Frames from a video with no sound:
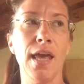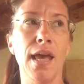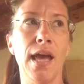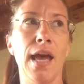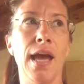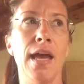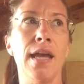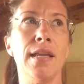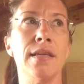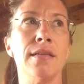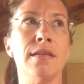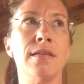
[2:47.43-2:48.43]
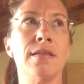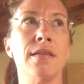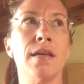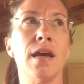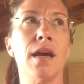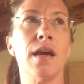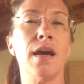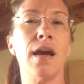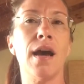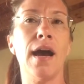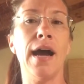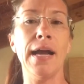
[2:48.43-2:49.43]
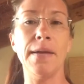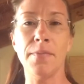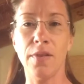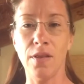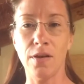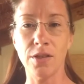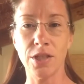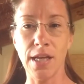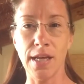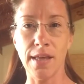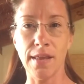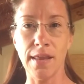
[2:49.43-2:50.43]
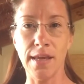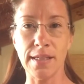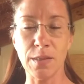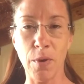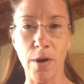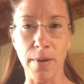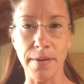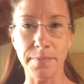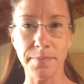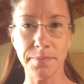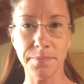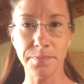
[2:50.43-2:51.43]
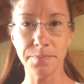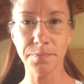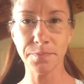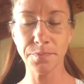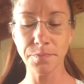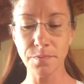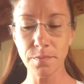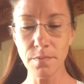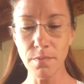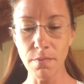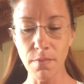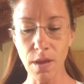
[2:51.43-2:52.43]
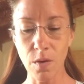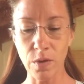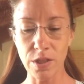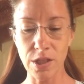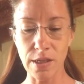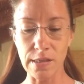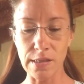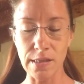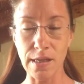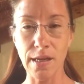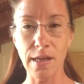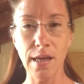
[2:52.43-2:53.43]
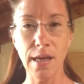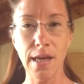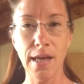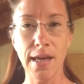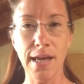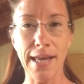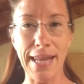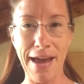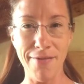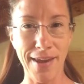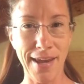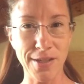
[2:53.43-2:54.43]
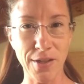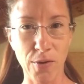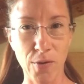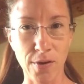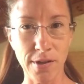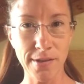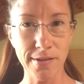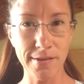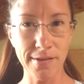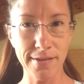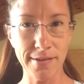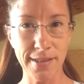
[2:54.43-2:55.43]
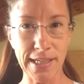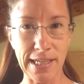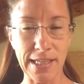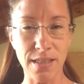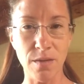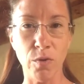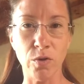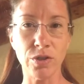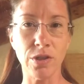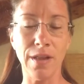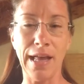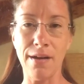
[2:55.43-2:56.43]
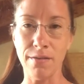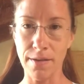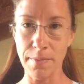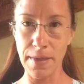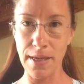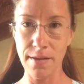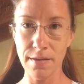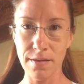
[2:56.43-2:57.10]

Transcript: And I'm launching the experiment, which is a Navigation Course and Its Emotional Alchemy.